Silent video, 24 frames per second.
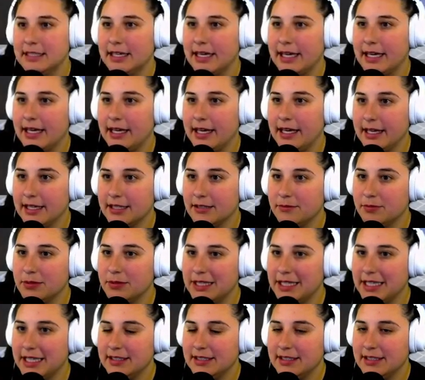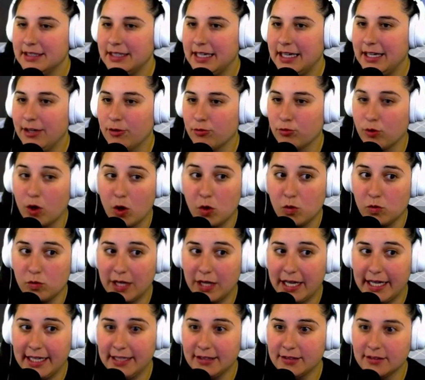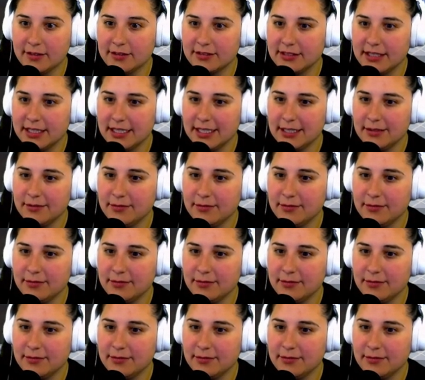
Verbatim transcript: A hanging plant. A grow light, looks like.